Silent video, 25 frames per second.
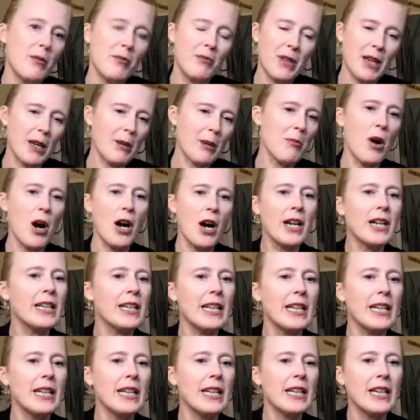up like
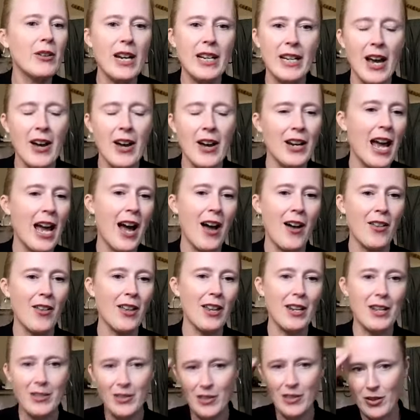marketing right now and
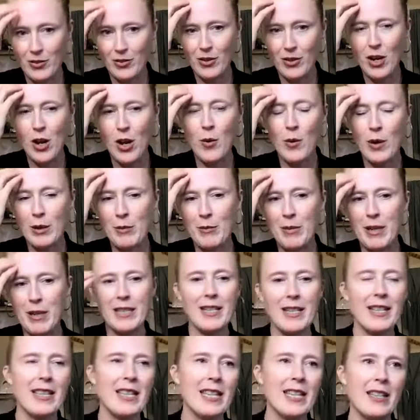how that's all going,
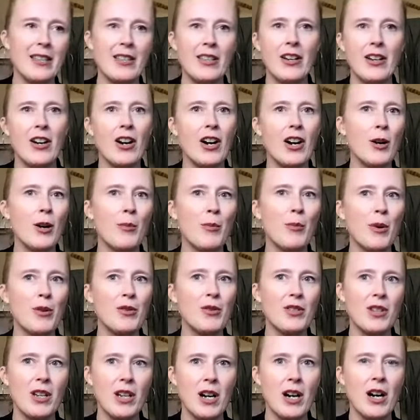because I think there are
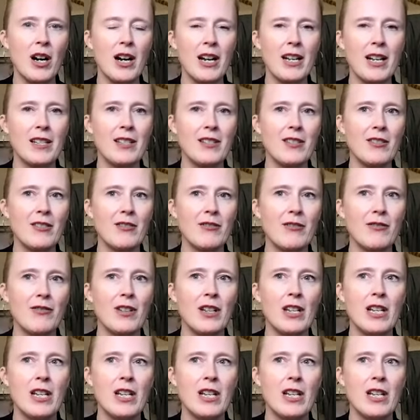pros and cons of,